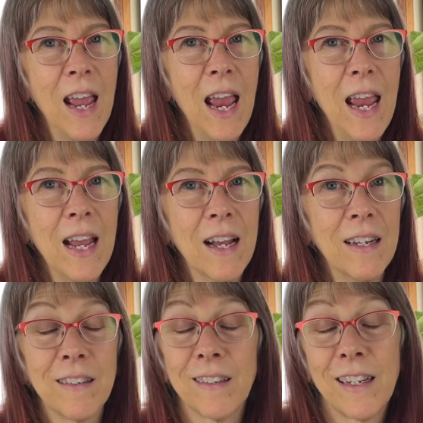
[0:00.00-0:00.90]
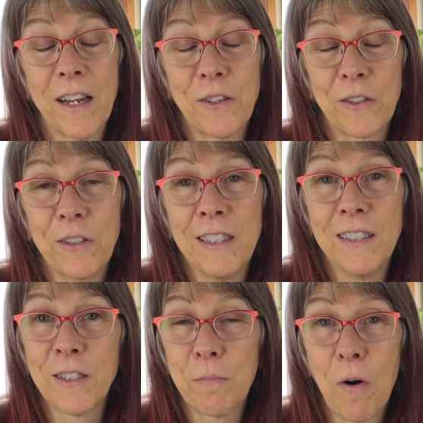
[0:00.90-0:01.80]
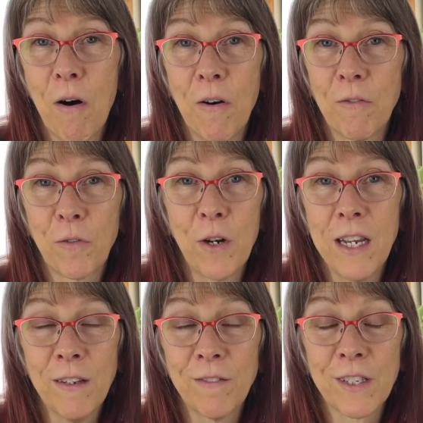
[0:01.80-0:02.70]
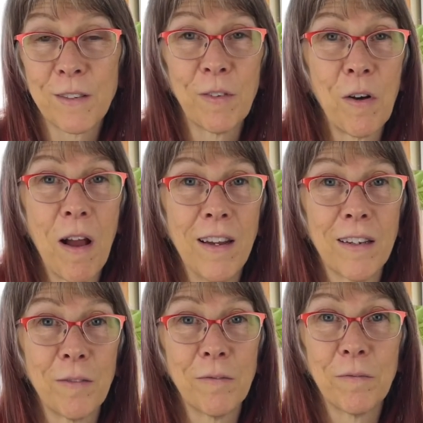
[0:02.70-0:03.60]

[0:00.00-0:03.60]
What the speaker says: and occasionally small free gifts like